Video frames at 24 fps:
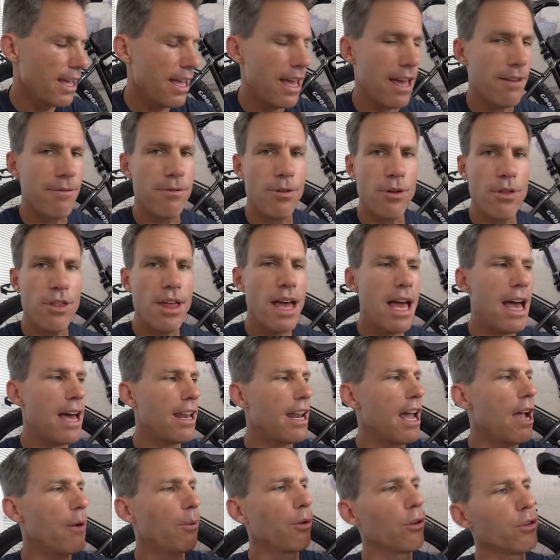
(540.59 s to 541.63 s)
And for
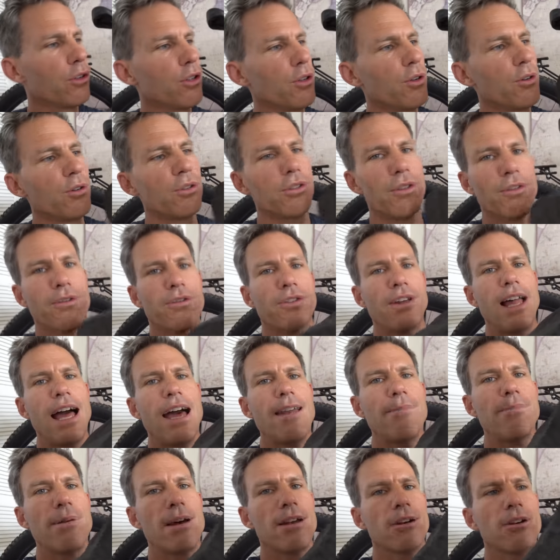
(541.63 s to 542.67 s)
that, I will use
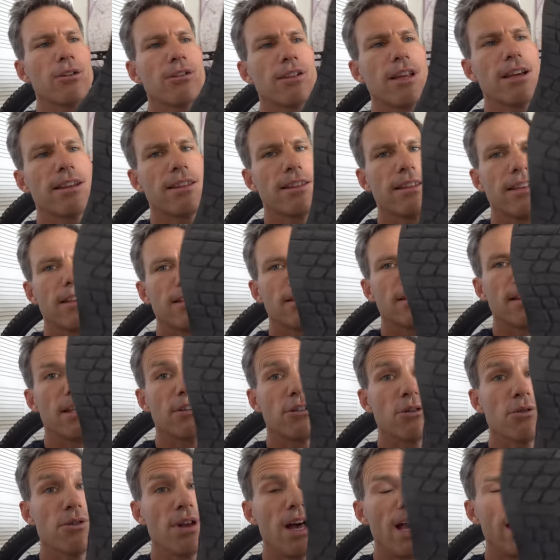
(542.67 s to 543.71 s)
flat pedals like this
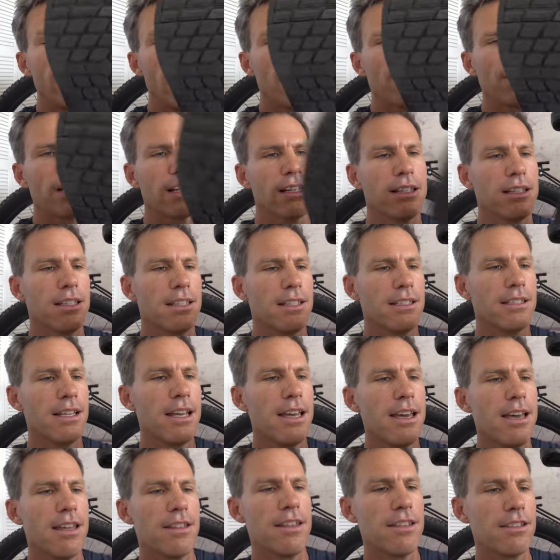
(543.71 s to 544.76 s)
that do not have a cleat.
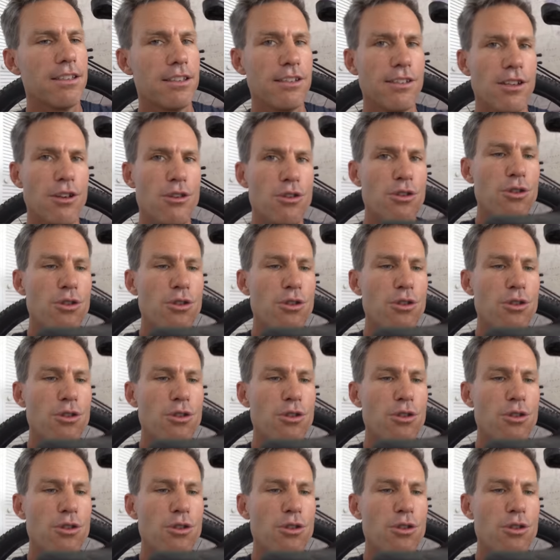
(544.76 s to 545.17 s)
This is a